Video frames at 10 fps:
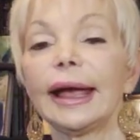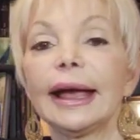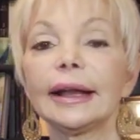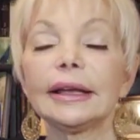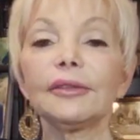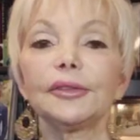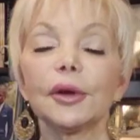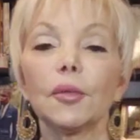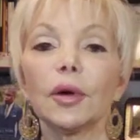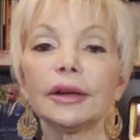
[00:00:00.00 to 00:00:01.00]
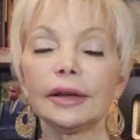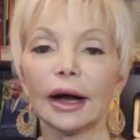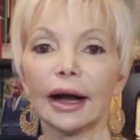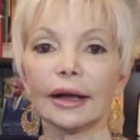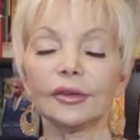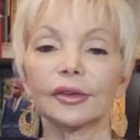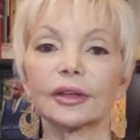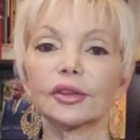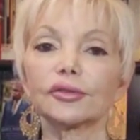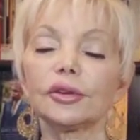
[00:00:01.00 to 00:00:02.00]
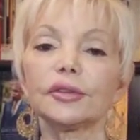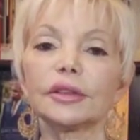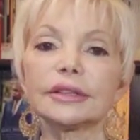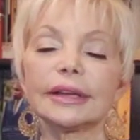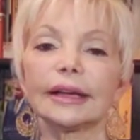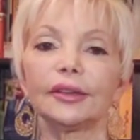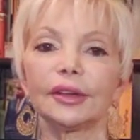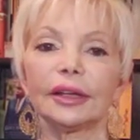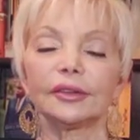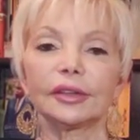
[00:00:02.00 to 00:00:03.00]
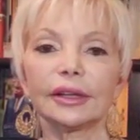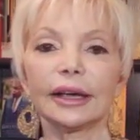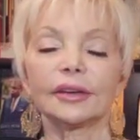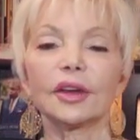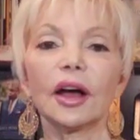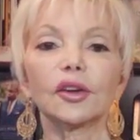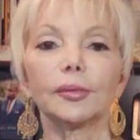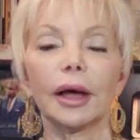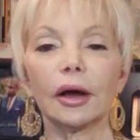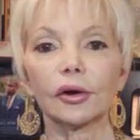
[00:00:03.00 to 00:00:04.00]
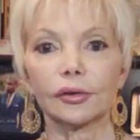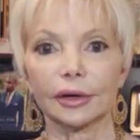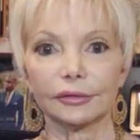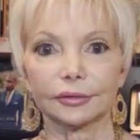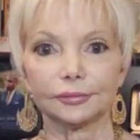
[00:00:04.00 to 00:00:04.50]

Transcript: And if someone dies, like the Truth of the Day says today, it talks about grief.